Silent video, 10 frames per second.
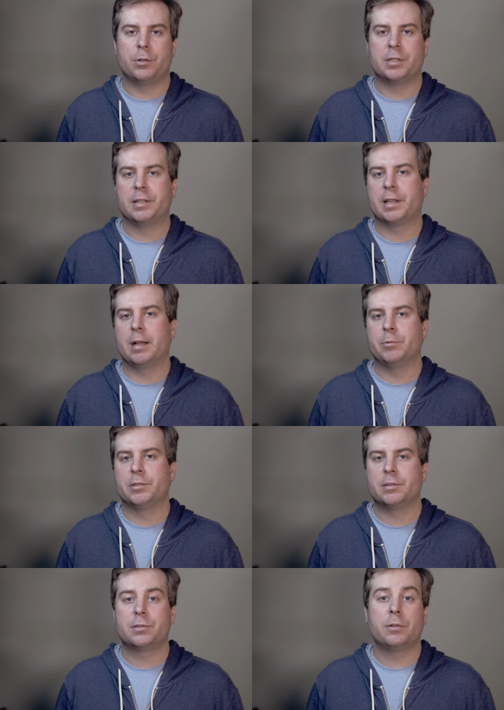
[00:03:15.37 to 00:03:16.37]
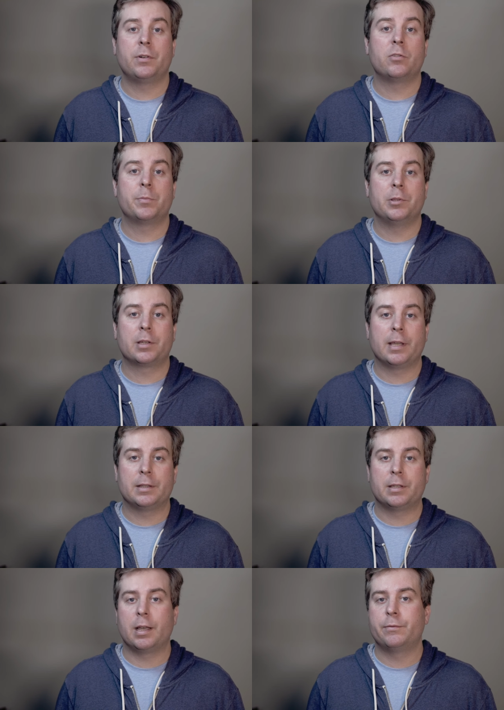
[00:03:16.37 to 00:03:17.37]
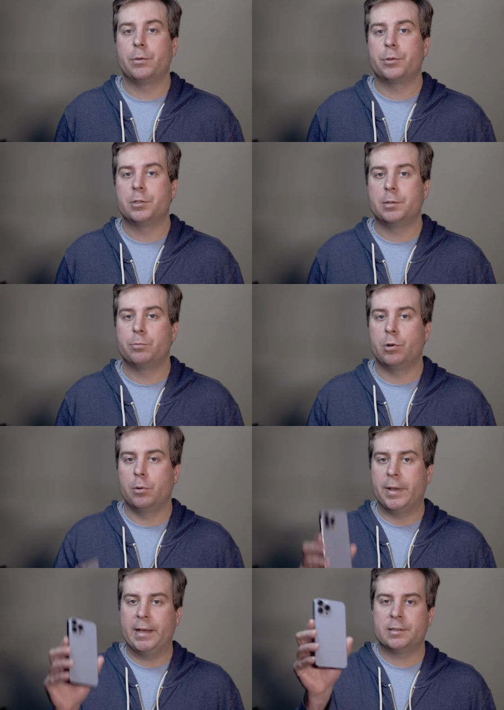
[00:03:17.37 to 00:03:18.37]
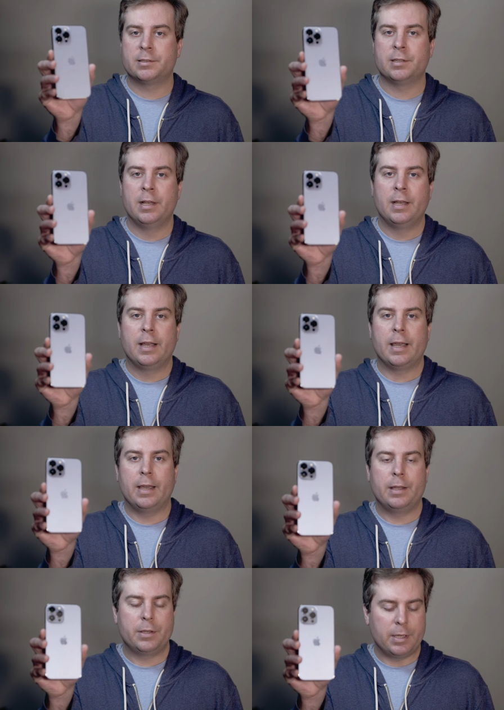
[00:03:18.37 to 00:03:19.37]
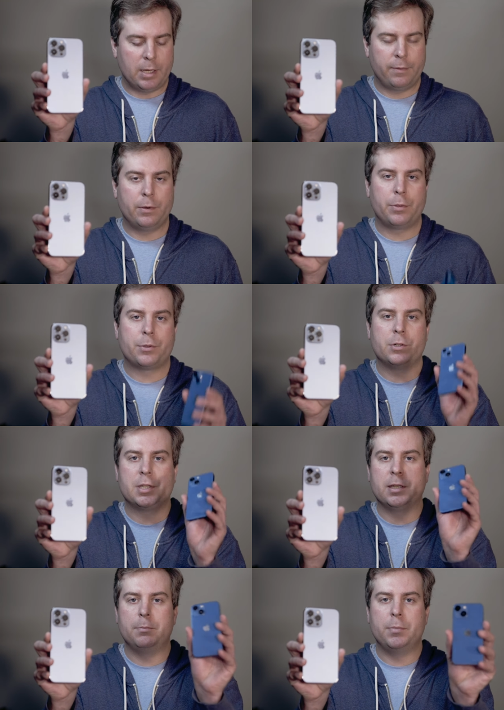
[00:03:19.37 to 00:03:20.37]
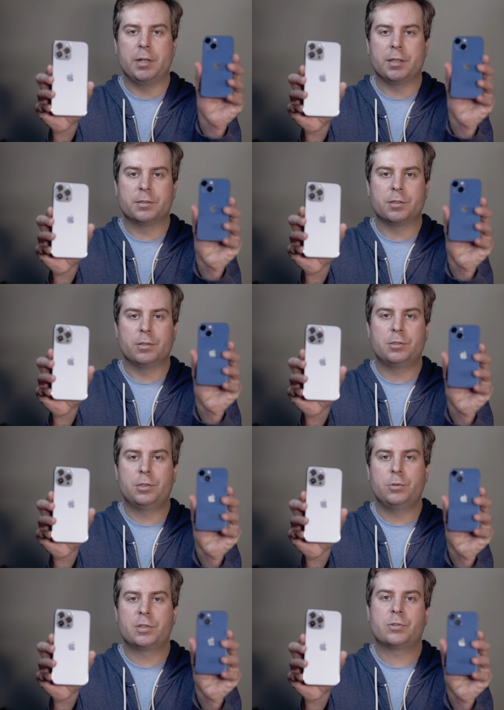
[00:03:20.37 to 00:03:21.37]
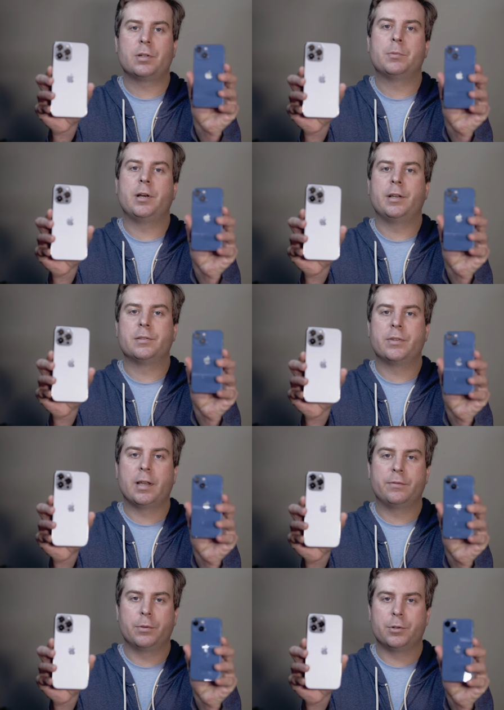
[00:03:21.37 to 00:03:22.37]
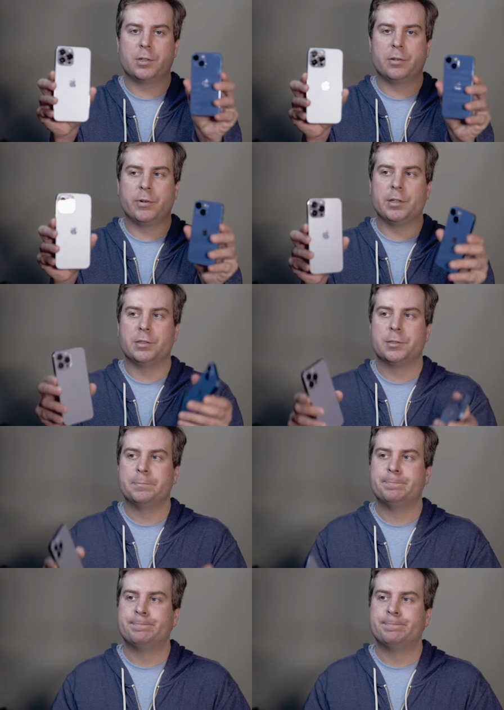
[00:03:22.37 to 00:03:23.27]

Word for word: 13 cameras. And so far we've been looking at the iPhone 13 Pro Max and the iPhone 13 mini. So the two extreme lines of the iPhone 13 range. But